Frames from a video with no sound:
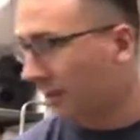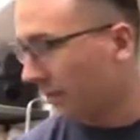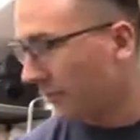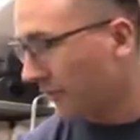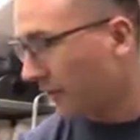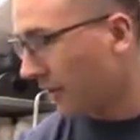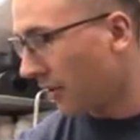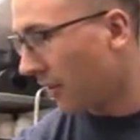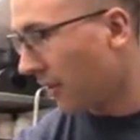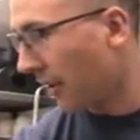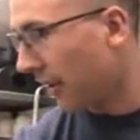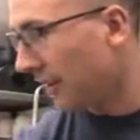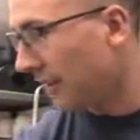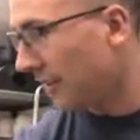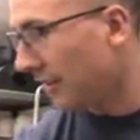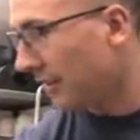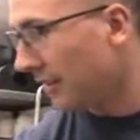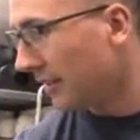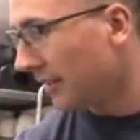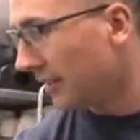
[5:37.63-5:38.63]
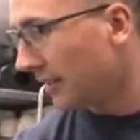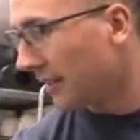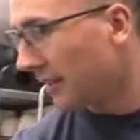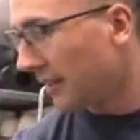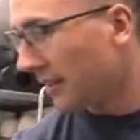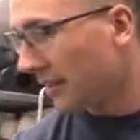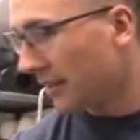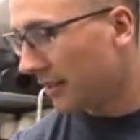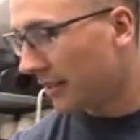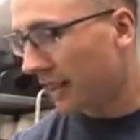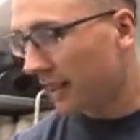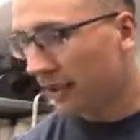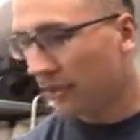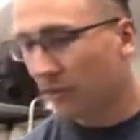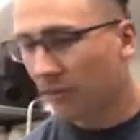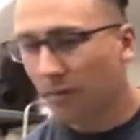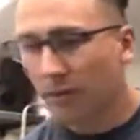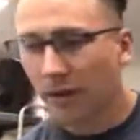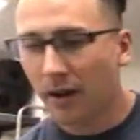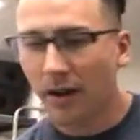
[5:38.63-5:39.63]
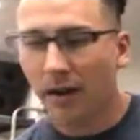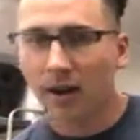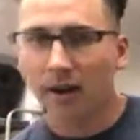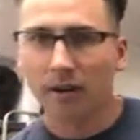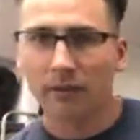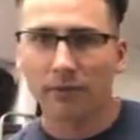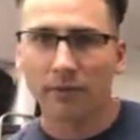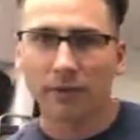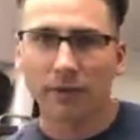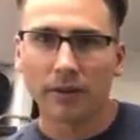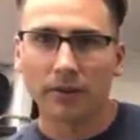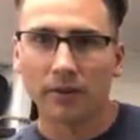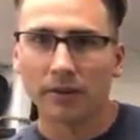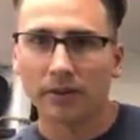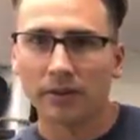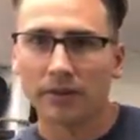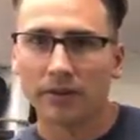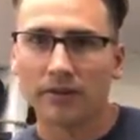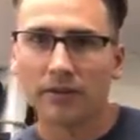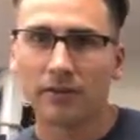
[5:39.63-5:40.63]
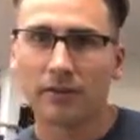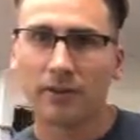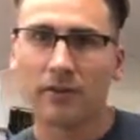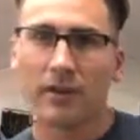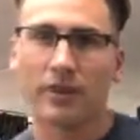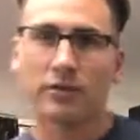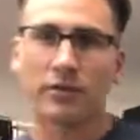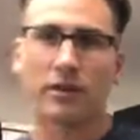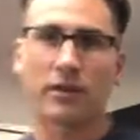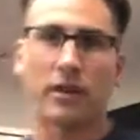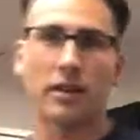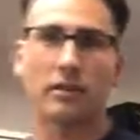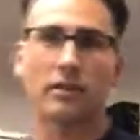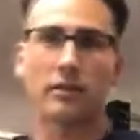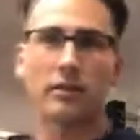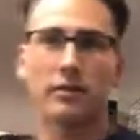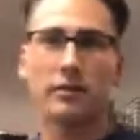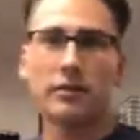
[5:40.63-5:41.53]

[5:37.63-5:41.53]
I've got that integral part of me which says, right,